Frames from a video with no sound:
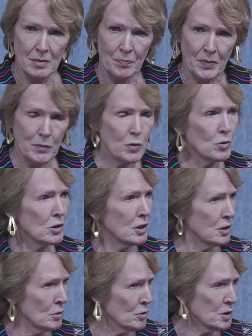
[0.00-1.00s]
If you look at
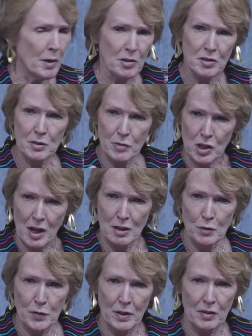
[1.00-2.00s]
the response of China,
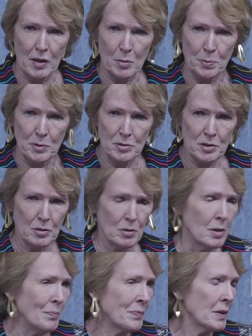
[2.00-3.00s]
for example, to
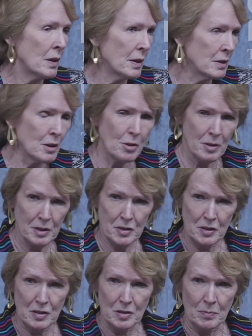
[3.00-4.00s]
any
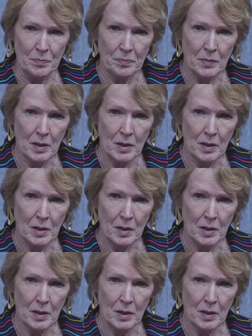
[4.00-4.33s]
criticism